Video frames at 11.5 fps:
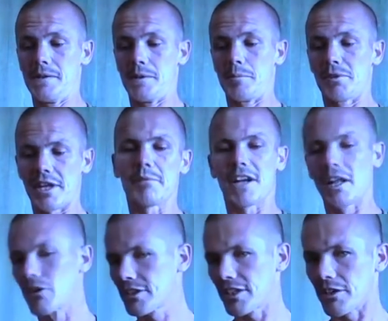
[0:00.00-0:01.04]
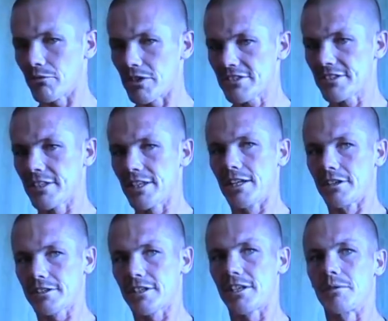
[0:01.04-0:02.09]
But then when I looked at it recently, I
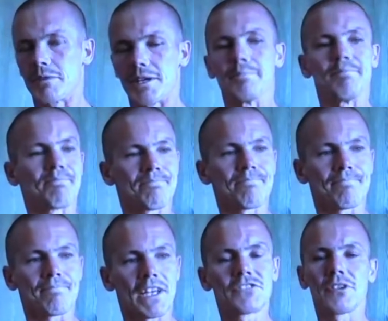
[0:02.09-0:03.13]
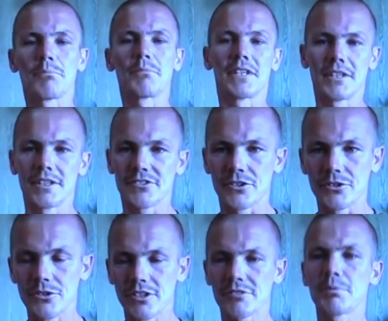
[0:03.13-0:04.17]
looked at it and went, somebody needs to
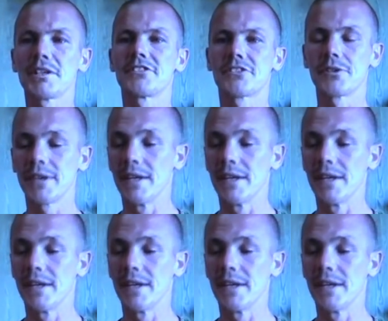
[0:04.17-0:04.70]
do this. Please do